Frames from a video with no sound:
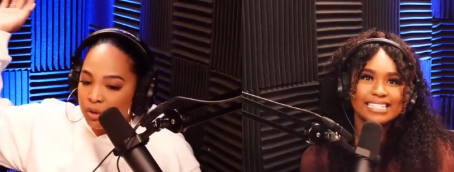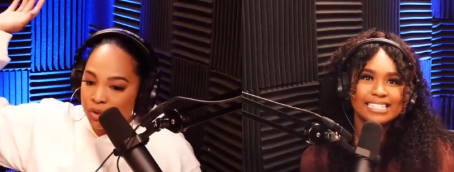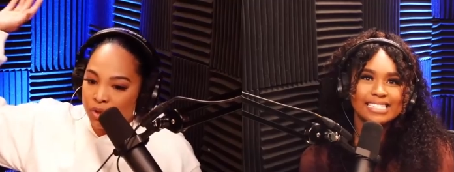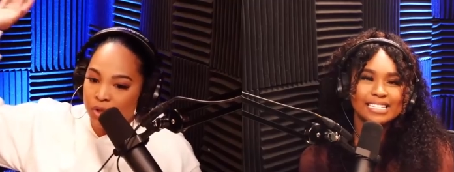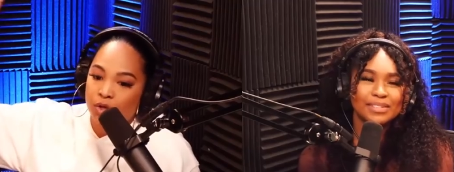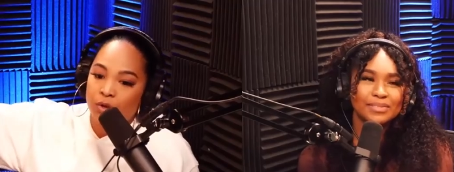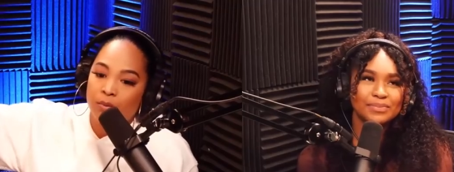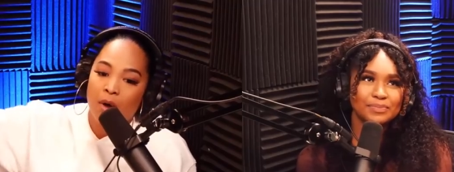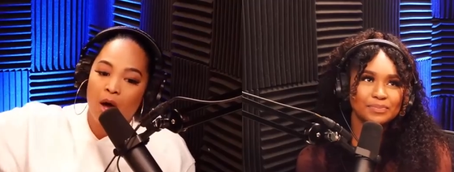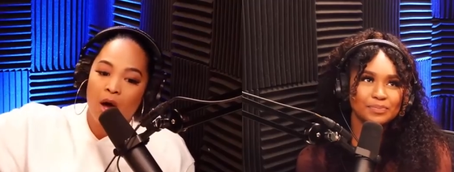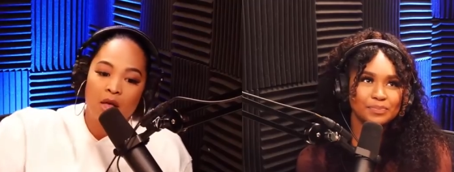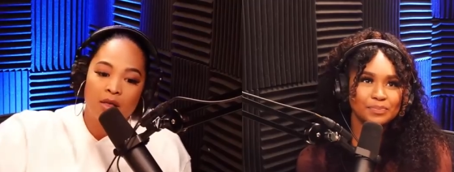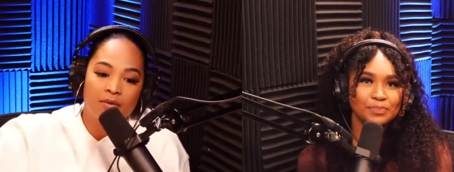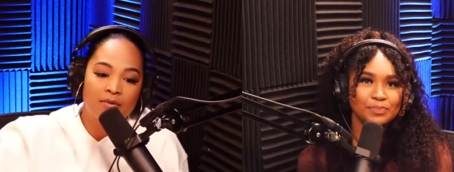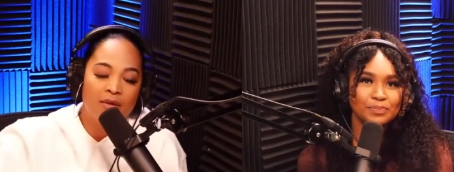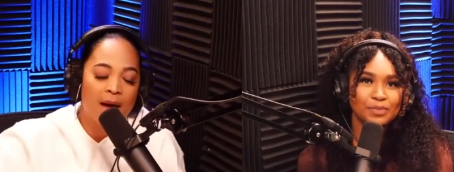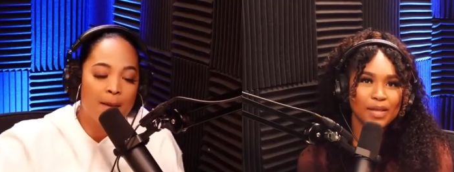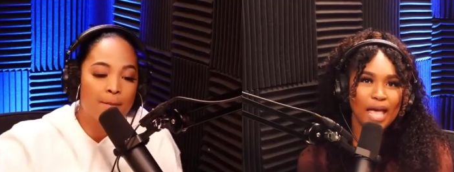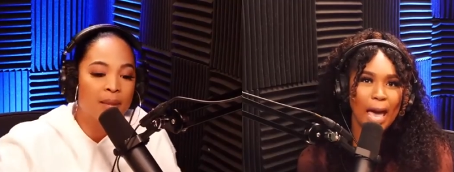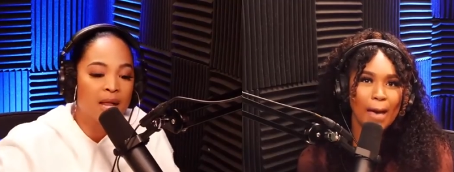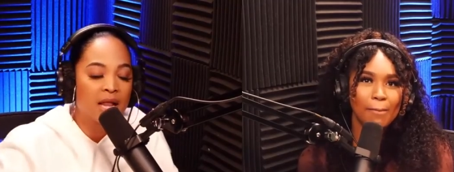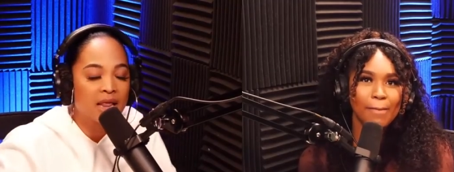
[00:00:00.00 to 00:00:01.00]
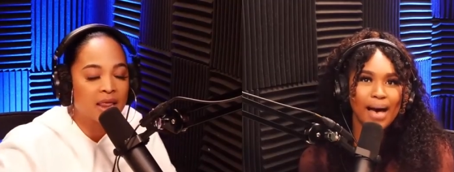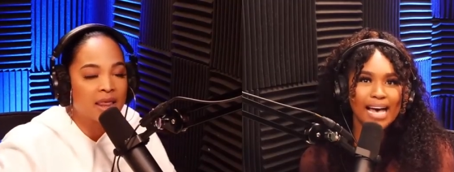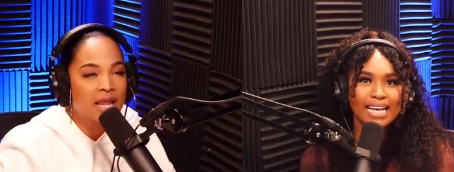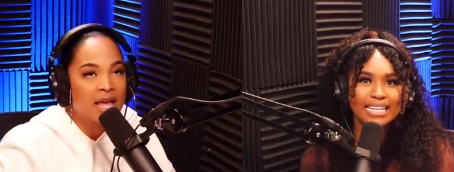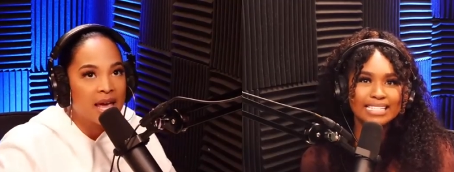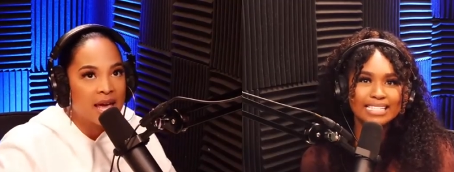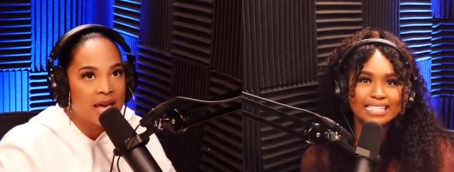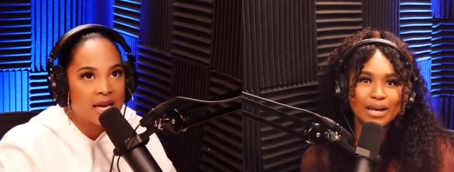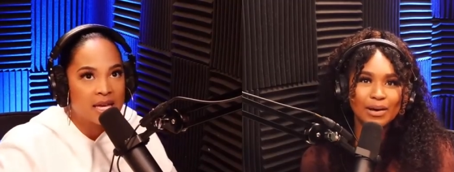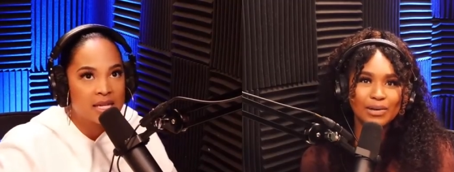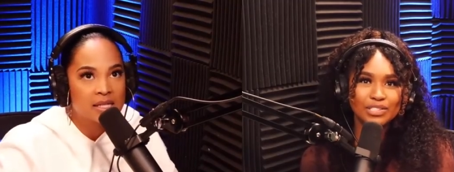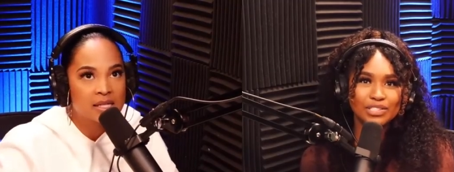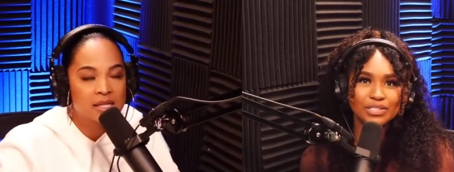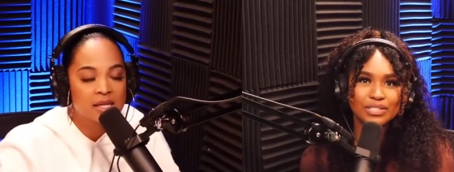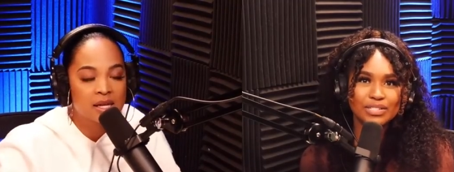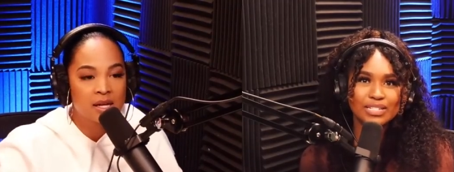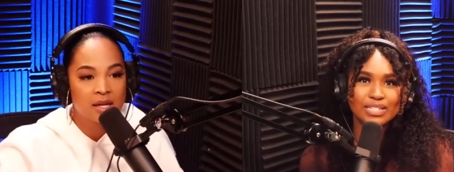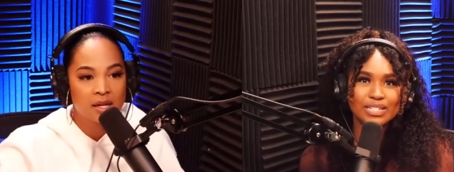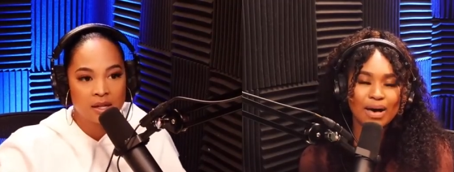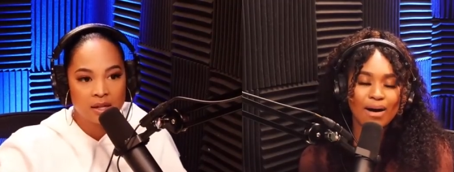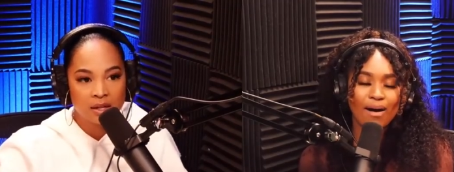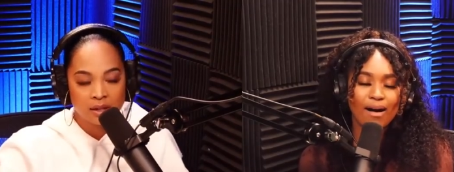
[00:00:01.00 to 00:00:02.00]
Speaker 1: your YouTube, all of that. Please. My
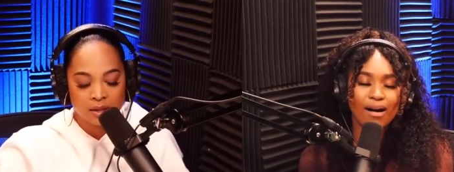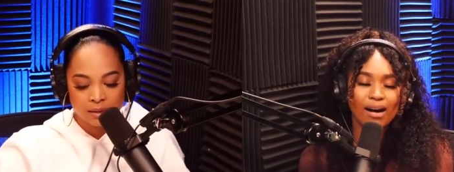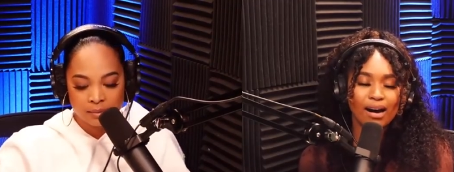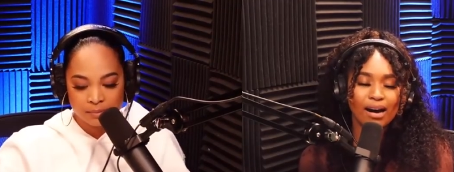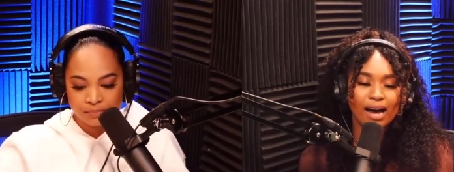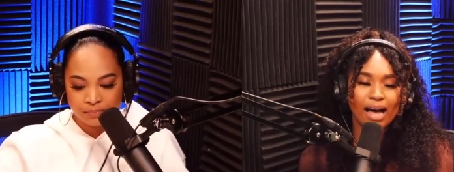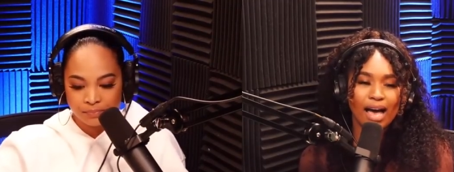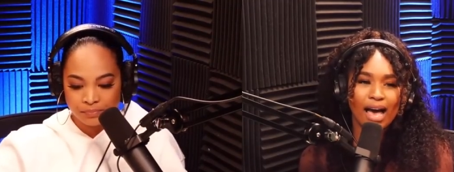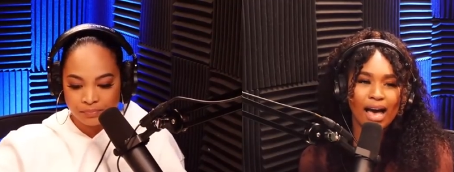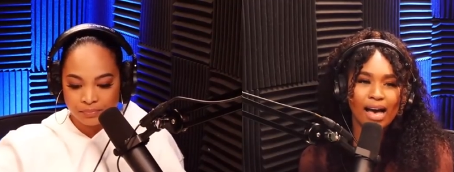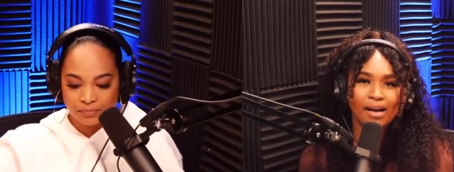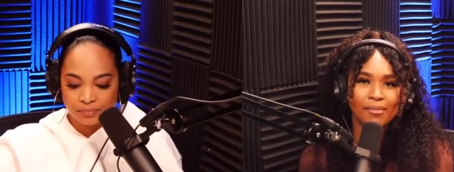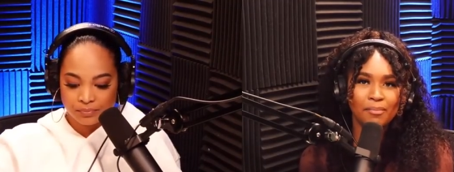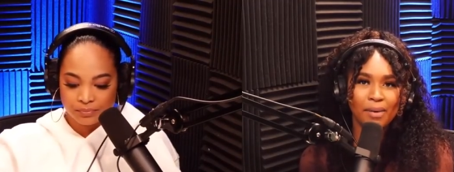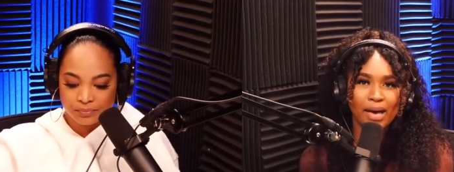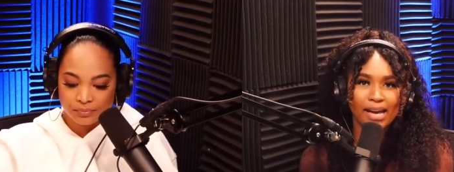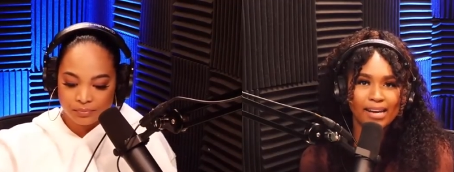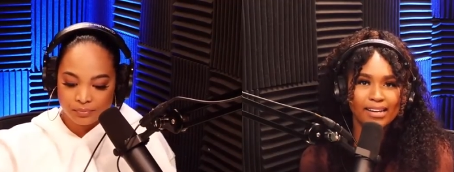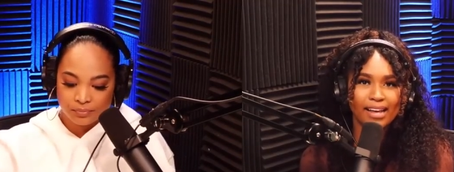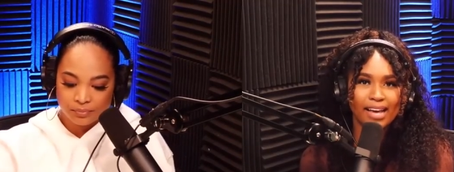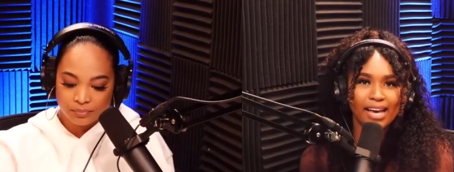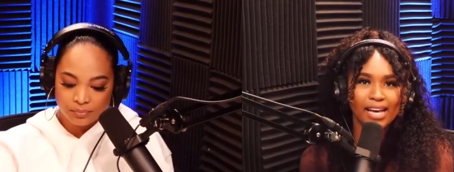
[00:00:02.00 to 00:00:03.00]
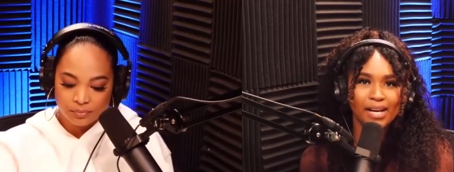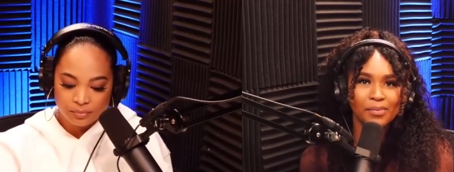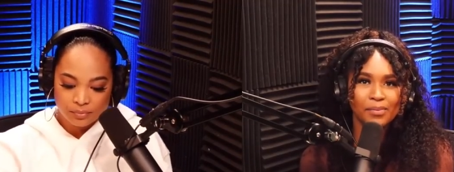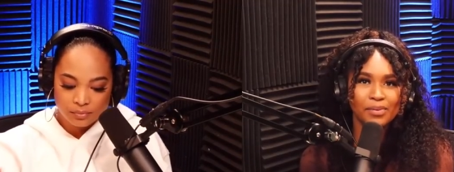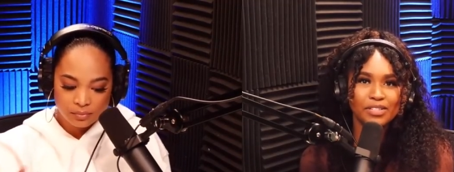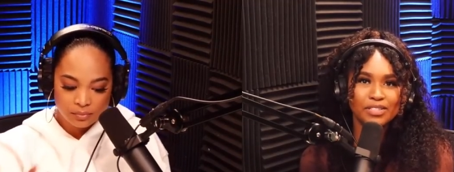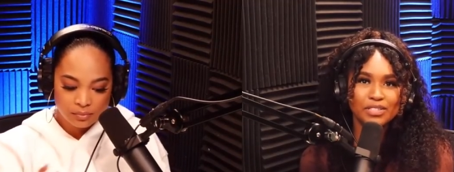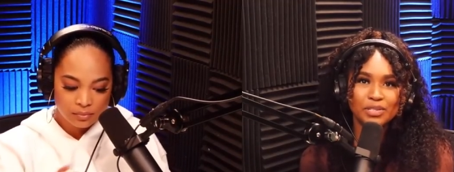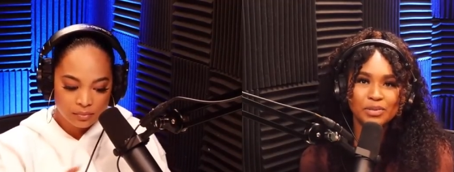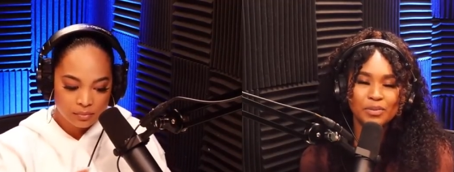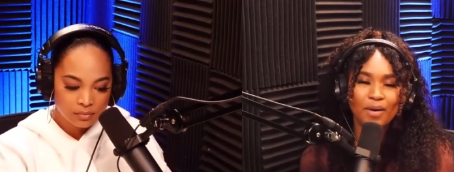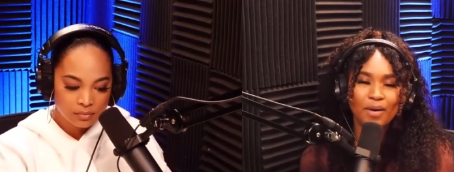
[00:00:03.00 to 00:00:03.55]
socials are at Bay Day with two